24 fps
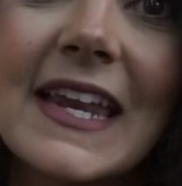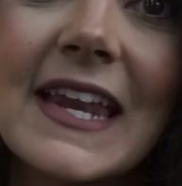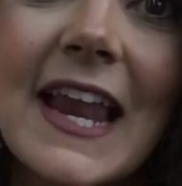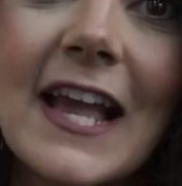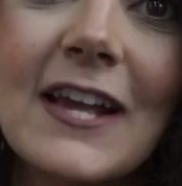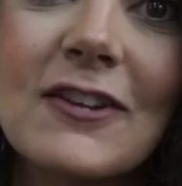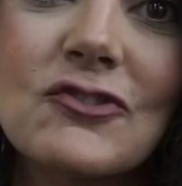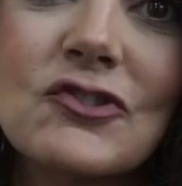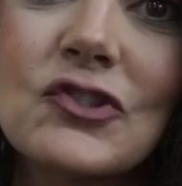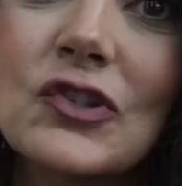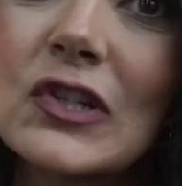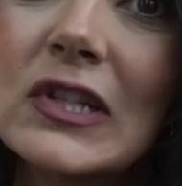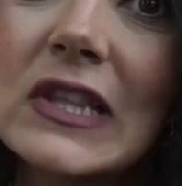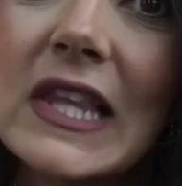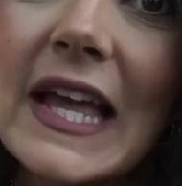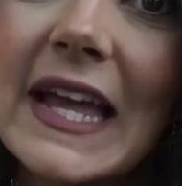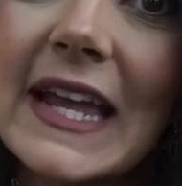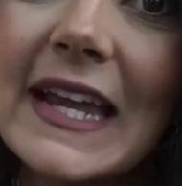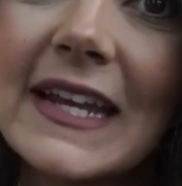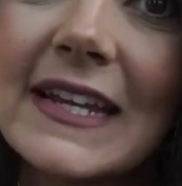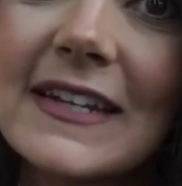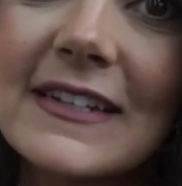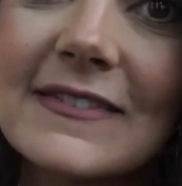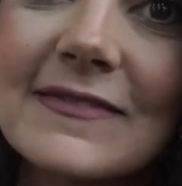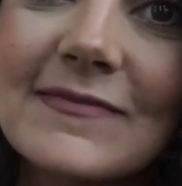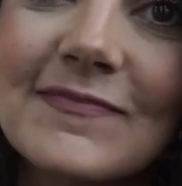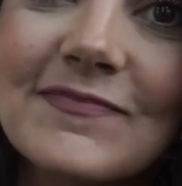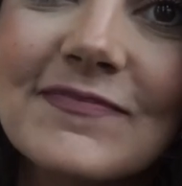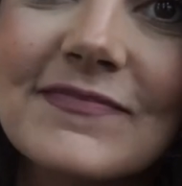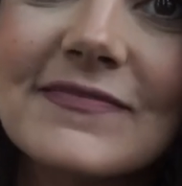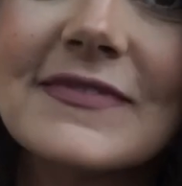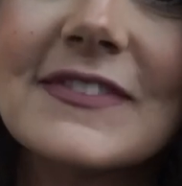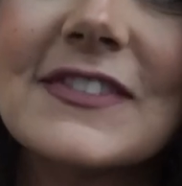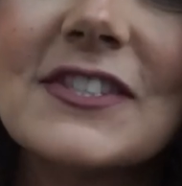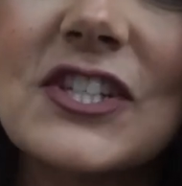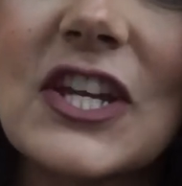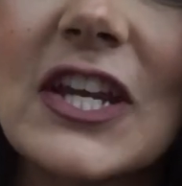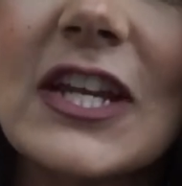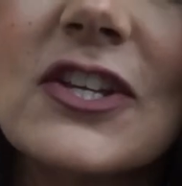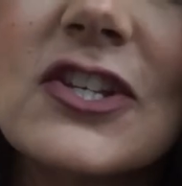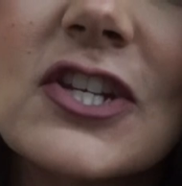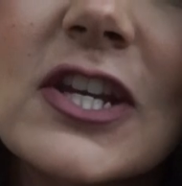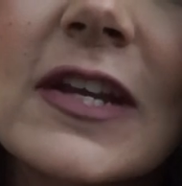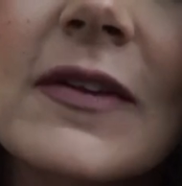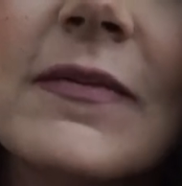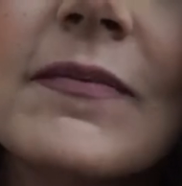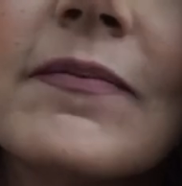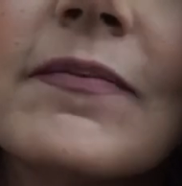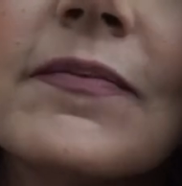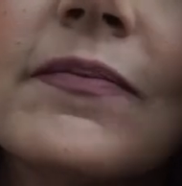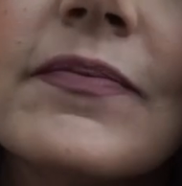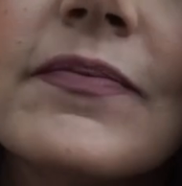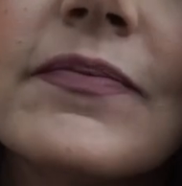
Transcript: natural light, it's changing.